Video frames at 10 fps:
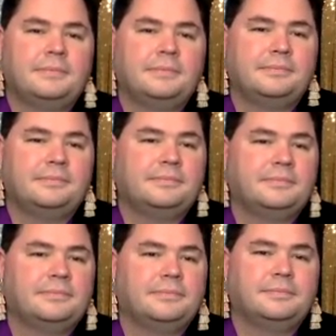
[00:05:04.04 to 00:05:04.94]

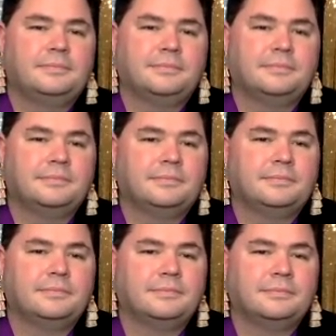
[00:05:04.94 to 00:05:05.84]

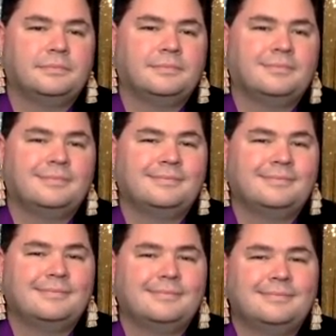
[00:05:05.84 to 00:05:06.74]

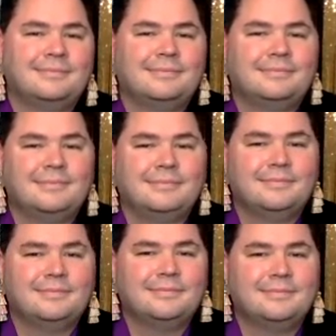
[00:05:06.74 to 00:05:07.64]

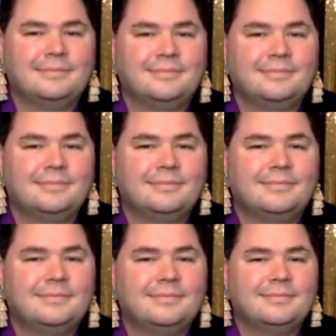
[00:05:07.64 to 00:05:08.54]

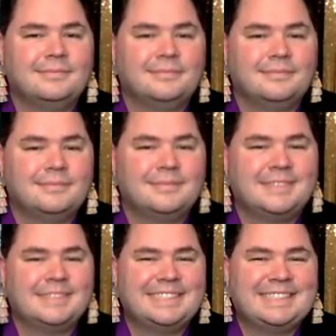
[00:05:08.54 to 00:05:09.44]

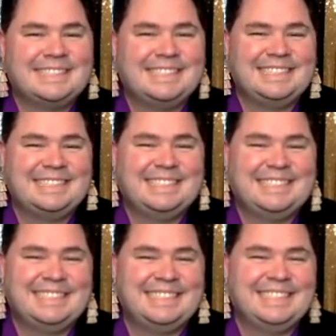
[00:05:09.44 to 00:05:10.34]

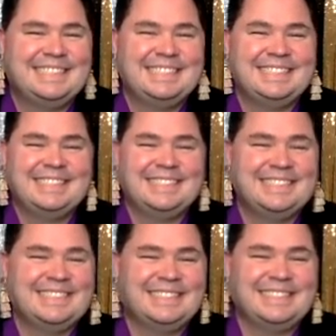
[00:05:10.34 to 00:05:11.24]

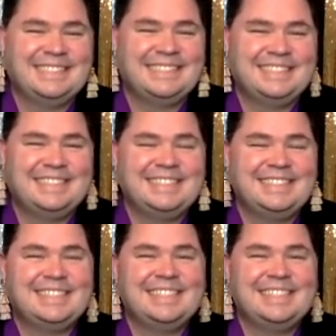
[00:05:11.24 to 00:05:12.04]
(not speaking)